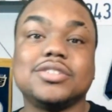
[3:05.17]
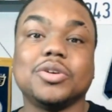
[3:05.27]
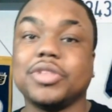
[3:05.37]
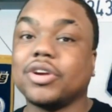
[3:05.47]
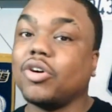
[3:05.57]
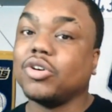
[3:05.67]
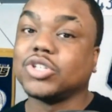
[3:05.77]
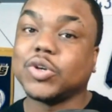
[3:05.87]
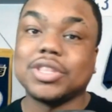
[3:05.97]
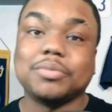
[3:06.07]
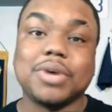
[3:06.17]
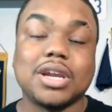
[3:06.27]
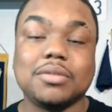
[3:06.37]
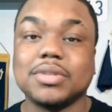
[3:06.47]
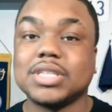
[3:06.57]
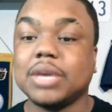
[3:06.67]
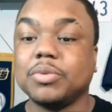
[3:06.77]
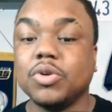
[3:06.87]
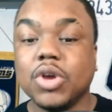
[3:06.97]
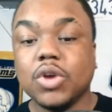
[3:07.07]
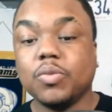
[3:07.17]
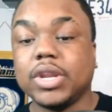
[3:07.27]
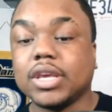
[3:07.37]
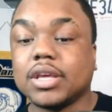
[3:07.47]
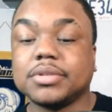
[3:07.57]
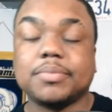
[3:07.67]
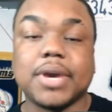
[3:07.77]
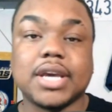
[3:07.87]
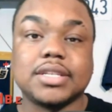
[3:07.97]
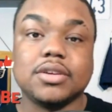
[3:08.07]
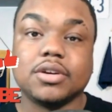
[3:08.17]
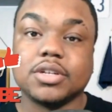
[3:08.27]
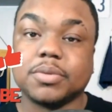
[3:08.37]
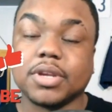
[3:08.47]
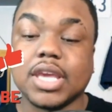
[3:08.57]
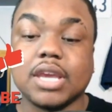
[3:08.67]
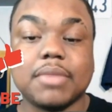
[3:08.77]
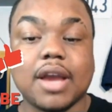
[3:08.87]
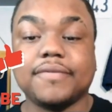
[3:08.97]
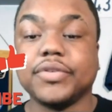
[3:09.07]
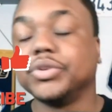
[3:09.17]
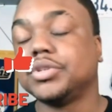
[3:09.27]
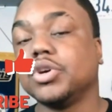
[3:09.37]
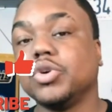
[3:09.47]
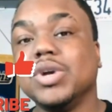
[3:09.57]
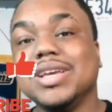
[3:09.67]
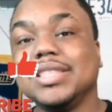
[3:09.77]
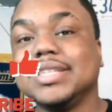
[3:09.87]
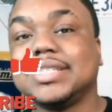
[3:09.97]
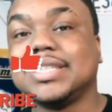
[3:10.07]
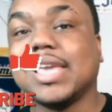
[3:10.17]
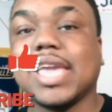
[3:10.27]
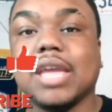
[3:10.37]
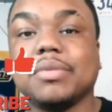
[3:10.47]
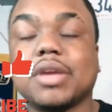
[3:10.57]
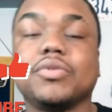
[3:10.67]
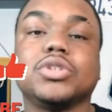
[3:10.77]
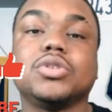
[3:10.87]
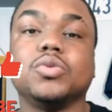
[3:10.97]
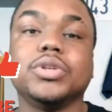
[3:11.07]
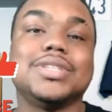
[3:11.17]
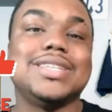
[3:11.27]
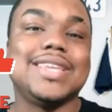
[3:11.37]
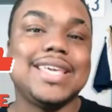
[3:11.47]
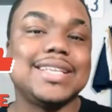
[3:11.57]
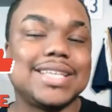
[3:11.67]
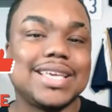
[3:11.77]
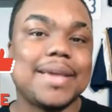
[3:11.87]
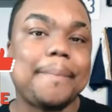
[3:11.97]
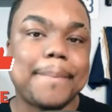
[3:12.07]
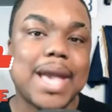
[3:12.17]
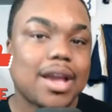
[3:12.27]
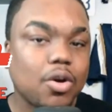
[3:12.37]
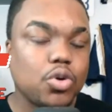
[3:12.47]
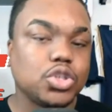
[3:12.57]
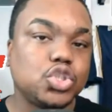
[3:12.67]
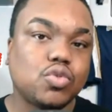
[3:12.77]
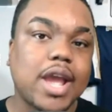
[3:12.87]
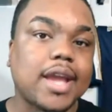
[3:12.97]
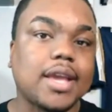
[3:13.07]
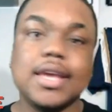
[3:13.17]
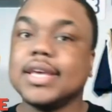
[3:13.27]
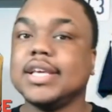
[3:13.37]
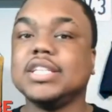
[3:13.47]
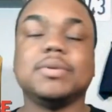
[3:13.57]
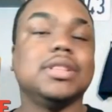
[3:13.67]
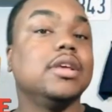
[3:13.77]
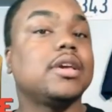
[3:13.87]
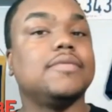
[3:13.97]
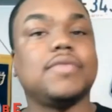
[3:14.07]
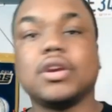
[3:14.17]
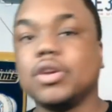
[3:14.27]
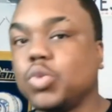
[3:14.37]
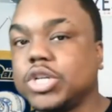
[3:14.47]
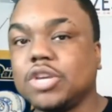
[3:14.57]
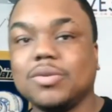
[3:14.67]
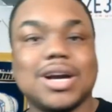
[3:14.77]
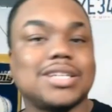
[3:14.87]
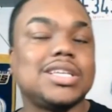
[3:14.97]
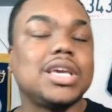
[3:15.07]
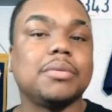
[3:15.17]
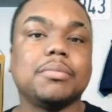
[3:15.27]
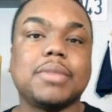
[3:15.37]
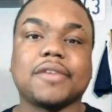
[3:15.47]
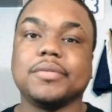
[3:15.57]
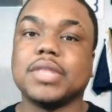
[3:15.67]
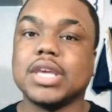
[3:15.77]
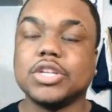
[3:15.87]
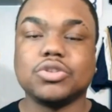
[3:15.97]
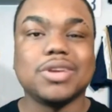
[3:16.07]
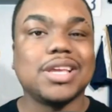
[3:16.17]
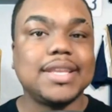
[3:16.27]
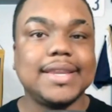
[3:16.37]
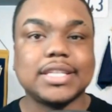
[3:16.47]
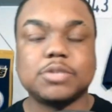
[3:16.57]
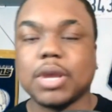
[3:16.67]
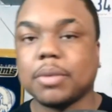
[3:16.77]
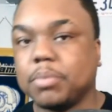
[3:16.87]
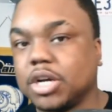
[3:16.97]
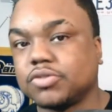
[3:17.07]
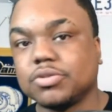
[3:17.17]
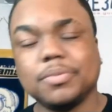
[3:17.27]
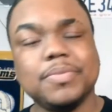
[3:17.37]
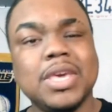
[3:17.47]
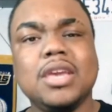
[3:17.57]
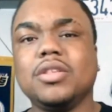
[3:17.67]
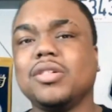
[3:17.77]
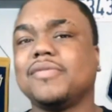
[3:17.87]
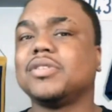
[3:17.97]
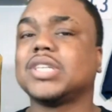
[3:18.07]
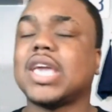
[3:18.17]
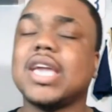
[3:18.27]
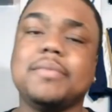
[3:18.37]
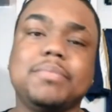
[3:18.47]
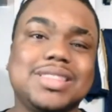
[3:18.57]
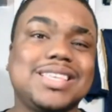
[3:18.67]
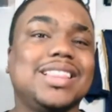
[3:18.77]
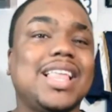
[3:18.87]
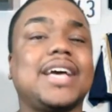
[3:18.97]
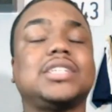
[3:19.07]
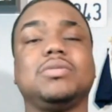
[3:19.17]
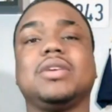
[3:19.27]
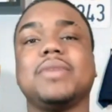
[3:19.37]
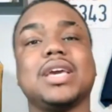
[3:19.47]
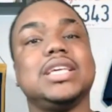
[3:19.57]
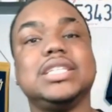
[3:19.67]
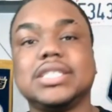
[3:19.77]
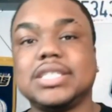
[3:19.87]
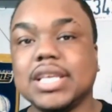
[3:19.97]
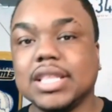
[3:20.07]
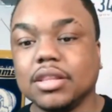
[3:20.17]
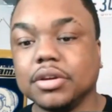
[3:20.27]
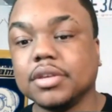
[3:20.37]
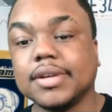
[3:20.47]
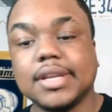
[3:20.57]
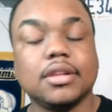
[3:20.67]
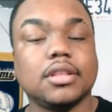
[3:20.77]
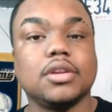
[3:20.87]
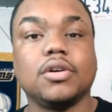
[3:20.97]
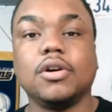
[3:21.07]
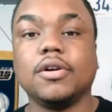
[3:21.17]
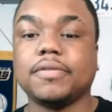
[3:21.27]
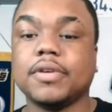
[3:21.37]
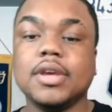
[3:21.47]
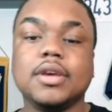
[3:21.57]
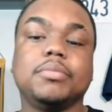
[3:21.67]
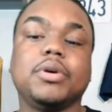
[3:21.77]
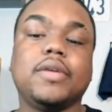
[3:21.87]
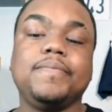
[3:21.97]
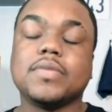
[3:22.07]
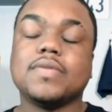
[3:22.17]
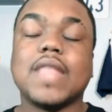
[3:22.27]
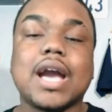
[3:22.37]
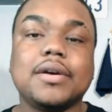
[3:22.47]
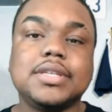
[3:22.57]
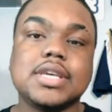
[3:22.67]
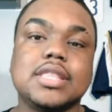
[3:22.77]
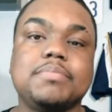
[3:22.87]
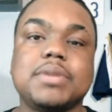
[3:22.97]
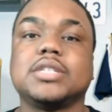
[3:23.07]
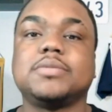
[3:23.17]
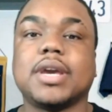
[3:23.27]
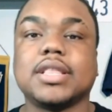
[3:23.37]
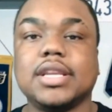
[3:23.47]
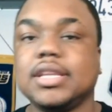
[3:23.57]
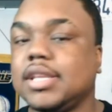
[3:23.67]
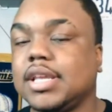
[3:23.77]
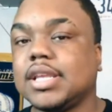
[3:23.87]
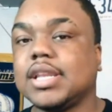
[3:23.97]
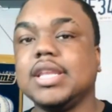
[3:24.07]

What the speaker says: So they're also at the bottom of the table when it comes to passing yards per game. I feel as though this is the game that Russell Wilson needs to get back on track. He's been looking very wishy-washy coming back from the injury. I didn't expect much from, you know, the first game, but then last week, man, he just didn't look good. He looked it off, but now he's getting the bounce back that he needed.